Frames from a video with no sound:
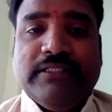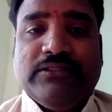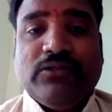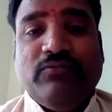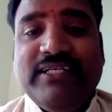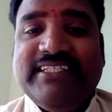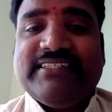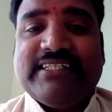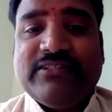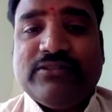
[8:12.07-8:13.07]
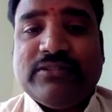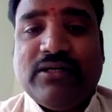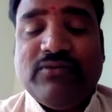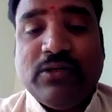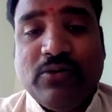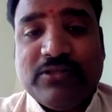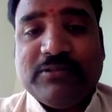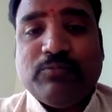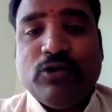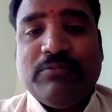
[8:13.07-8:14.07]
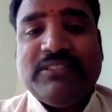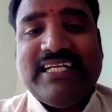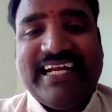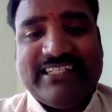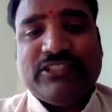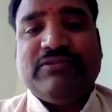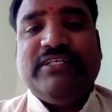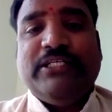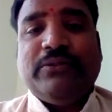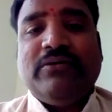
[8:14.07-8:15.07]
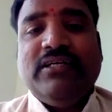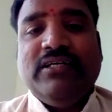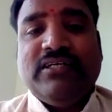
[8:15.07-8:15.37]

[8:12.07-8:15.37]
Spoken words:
So we'll go to the poem in the next video.